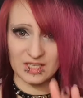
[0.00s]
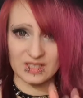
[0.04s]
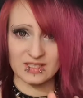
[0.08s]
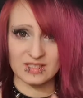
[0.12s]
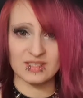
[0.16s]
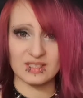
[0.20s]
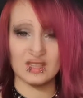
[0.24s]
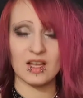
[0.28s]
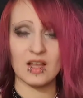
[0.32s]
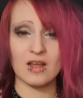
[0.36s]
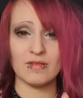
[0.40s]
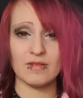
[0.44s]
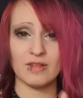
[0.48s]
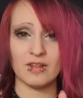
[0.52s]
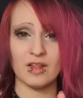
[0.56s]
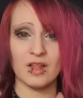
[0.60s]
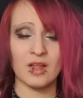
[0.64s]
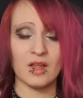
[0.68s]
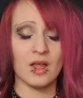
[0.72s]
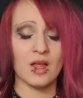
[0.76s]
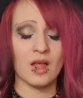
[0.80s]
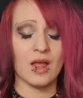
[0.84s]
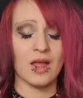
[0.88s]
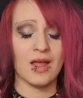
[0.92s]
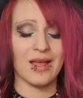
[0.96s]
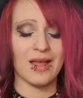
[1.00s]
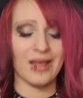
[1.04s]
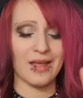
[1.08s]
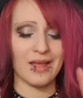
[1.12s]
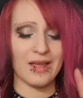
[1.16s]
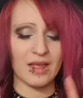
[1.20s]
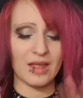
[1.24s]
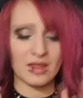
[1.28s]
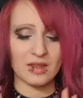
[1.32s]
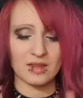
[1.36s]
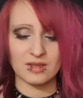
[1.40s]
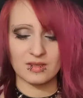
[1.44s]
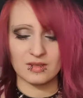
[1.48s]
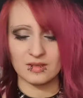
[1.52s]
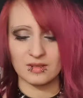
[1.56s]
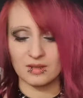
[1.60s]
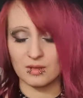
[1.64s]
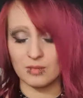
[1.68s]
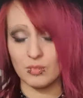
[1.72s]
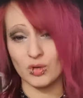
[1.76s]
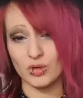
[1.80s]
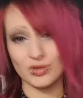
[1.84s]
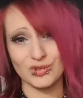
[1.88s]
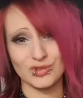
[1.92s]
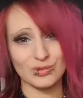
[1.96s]
stuff, and the
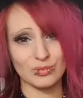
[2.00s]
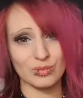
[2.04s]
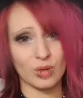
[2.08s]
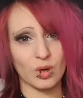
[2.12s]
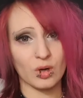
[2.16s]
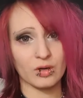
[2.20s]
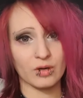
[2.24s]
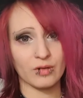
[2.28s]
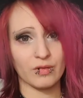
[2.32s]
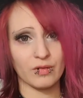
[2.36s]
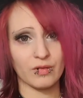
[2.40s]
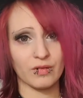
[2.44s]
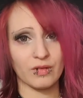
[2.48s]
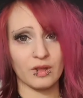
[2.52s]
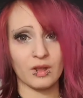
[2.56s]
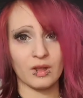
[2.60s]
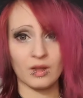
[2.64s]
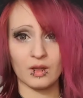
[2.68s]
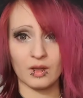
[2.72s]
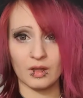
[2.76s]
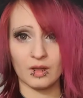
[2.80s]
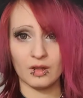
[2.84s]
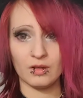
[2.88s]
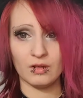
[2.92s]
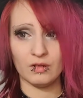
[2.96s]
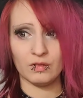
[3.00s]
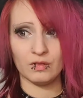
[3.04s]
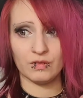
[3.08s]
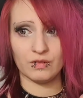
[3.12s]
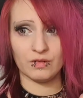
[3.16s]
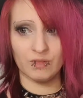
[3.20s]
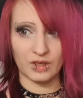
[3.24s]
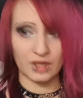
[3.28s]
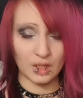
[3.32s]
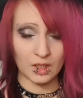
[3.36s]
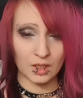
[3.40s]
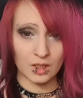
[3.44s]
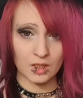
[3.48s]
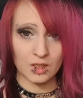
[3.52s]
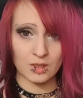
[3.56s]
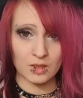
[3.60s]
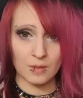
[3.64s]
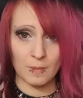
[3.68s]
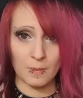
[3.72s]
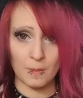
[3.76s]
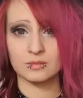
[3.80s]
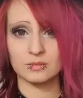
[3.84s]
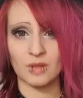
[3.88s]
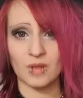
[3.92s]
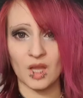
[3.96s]
most important thing, I think,
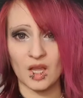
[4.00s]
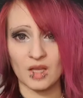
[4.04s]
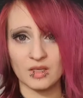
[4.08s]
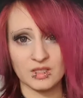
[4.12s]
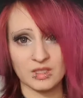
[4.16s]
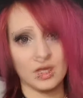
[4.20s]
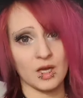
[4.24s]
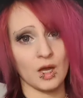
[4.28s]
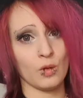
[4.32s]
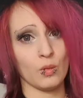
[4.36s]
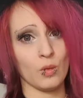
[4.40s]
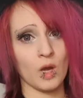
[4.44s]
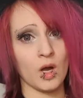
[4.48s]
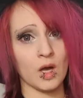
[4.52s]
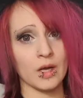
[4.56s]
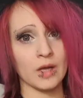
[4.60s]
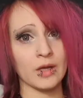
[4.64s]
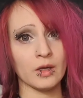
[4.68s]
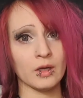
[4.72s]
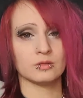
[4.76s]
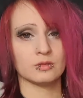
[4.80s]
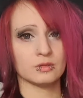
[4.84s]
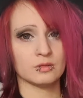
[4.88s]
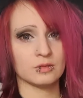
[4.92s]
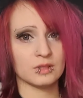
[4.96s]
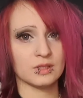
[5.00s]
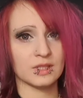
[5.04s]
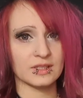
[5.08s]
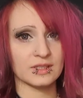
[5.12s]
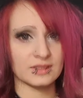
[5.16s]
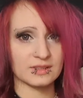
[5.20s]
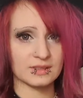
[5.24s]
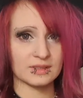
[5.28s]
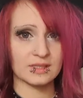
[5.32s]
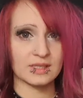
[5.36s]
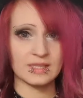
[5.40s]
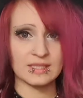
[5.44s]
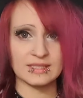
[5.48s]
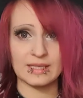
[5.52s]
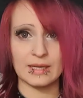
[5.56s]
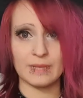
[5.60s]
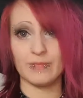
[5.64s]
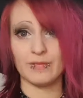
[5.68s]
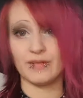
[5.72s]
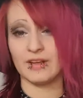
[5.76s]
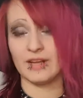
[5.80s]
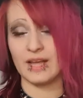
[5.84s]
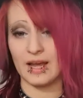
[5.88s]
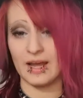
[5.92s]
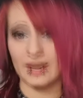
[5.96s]
DIY. That's
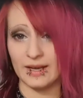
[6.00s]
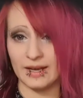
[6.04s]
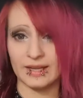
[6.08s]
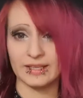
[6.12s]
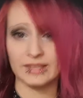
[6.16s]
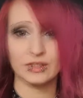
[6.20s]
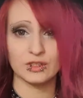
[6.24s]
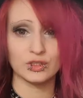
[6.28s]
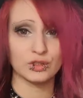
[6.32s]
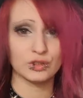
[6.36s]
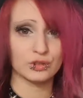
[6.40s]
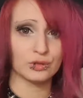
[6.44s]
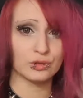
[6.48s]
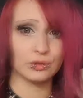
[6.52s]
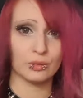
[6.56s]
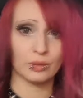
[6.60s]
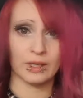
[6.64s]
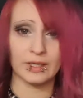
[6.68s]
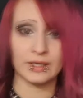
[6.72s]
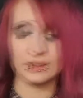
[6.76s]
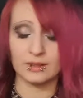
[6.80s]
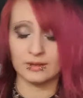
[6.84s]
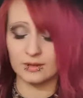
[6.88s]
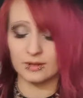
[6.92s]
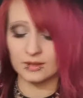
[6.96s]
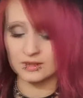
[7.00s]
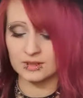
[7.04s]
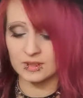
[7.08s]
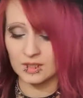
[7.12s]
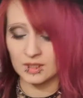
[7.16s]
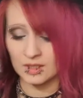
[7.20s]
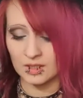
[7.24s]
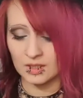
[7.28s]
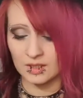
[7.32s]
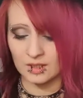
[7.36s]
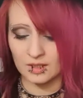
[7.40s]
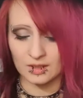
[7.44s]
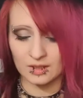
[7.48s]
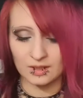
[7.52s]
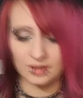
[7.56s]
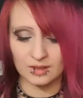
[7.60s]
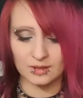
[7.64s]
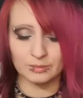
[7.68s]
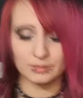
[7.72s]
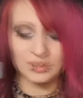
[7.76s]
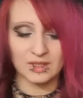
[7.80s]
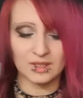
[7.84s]
something I like to do quite a lot. I